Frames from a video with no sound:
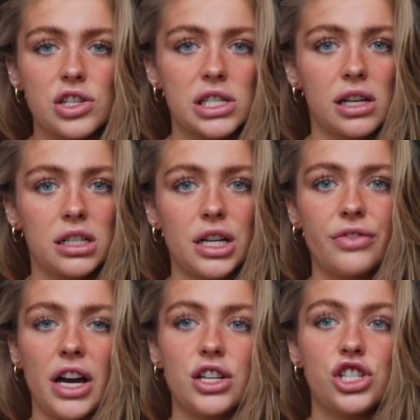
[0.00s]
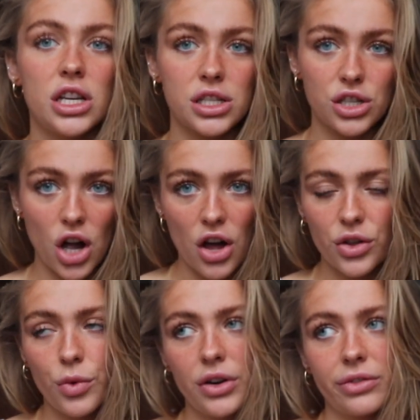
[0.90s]
just to clarify. She is not
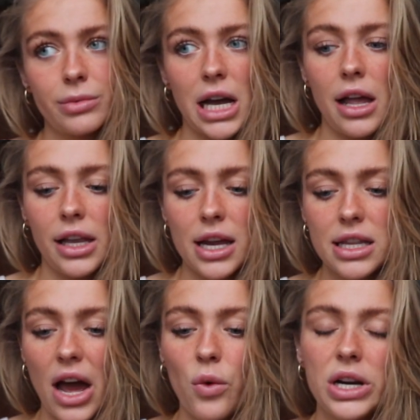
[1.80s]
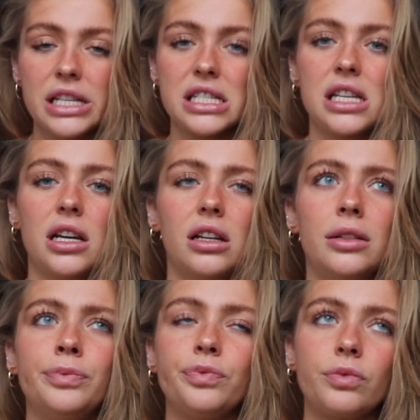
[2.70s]
the one from Thailand. That one is
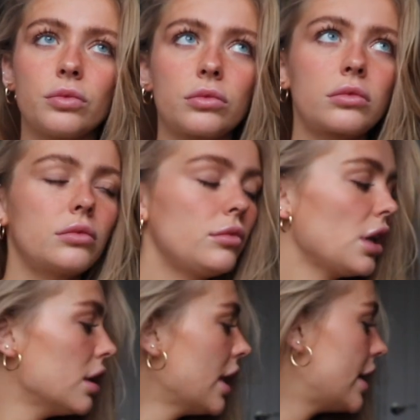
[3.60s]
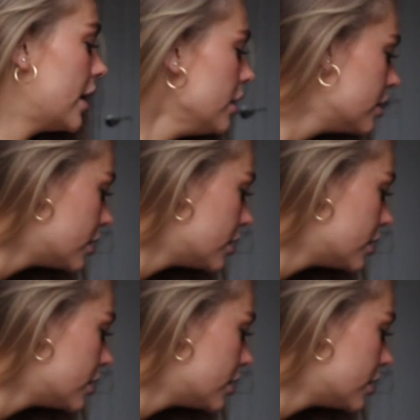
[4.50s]
still Lennon.